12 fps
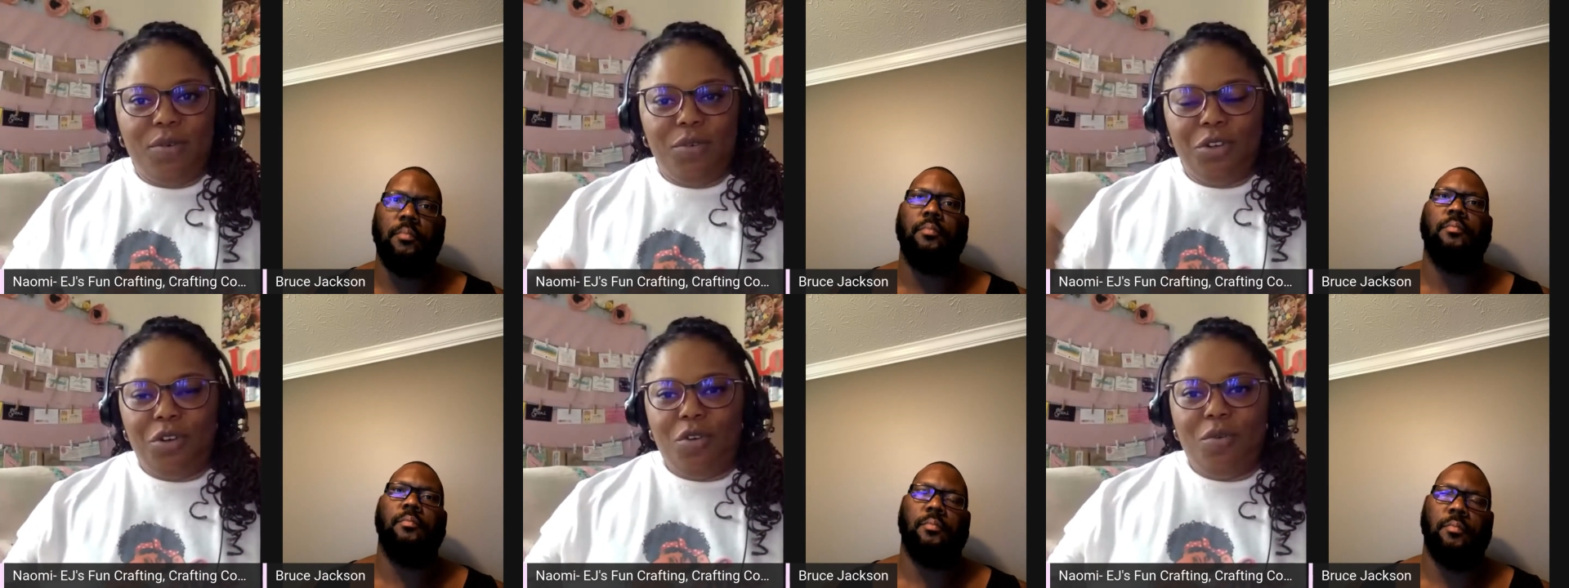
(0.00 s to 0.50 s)

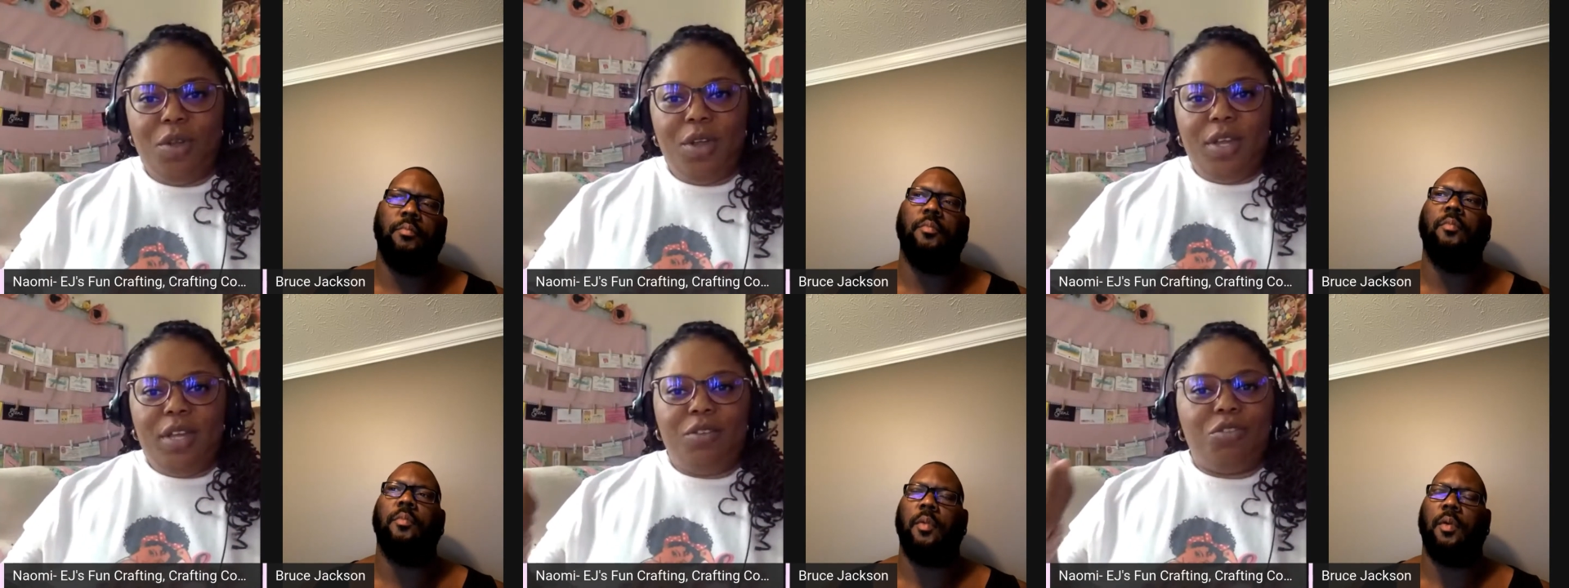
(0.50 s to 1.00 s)
Speaker 1: You know,
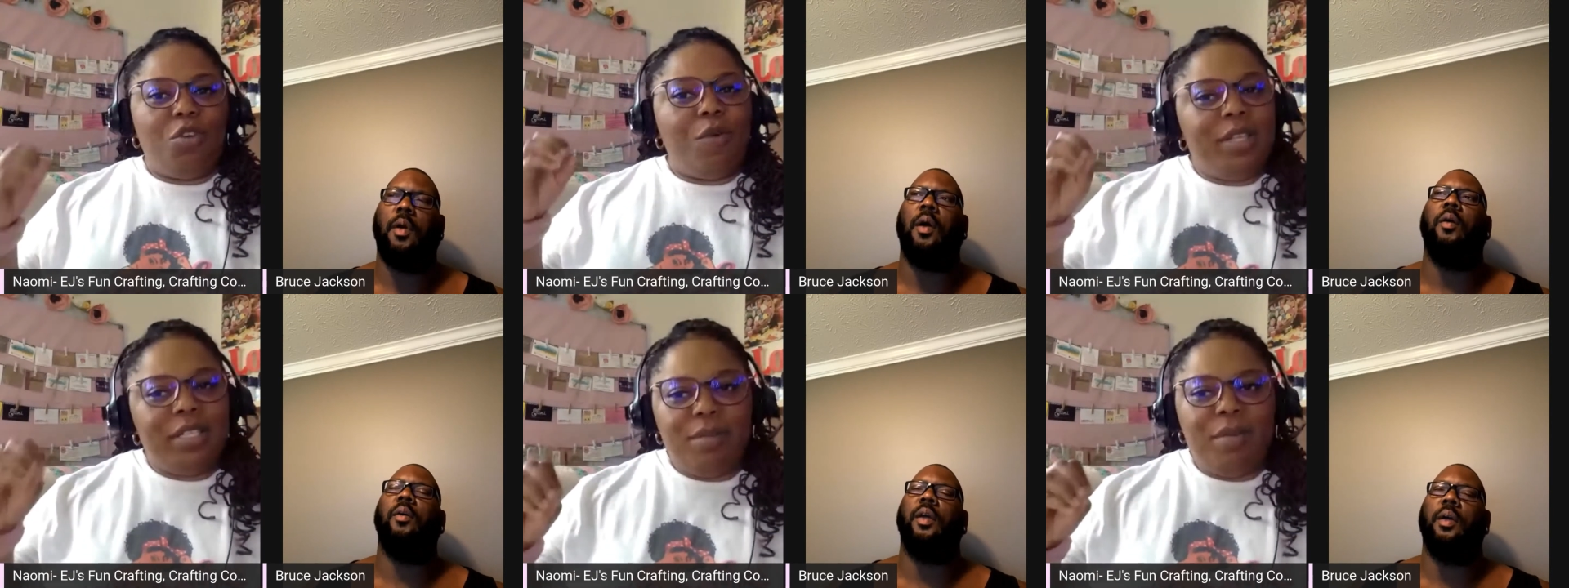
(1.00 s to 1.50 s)
he'll throw
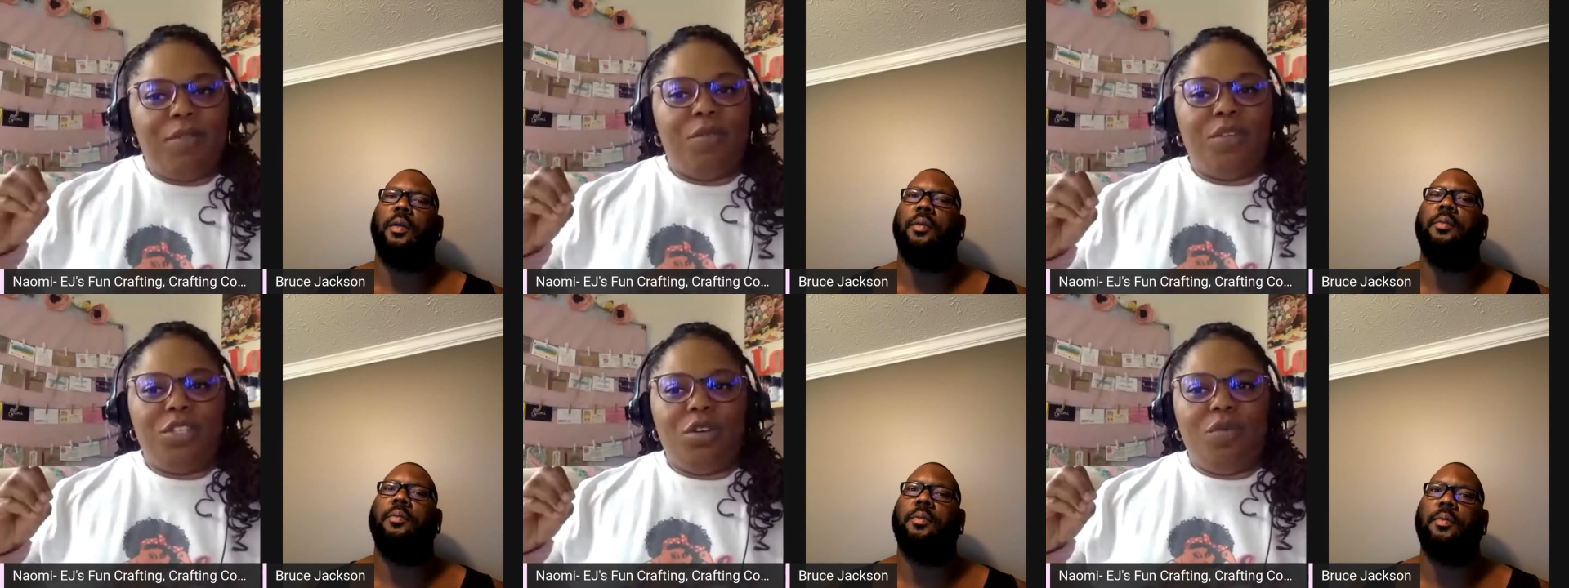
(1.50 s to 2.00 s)
in something every
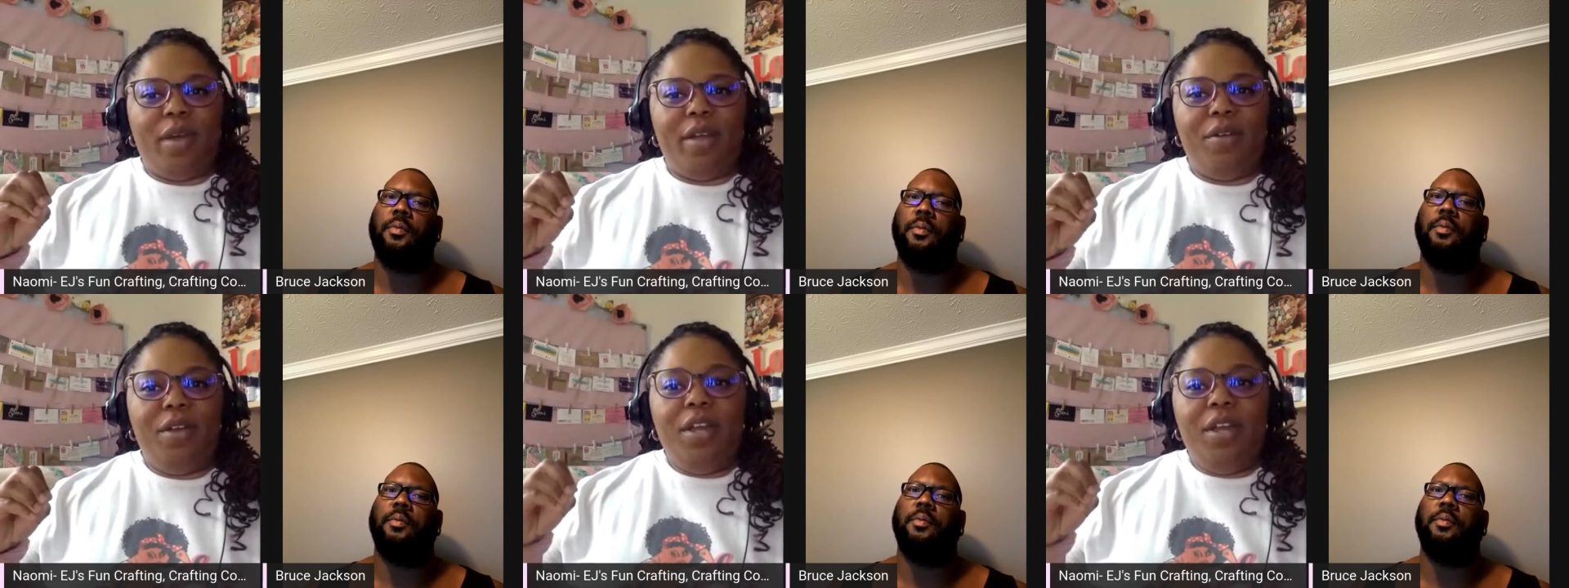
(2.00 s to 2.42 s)
once in a while.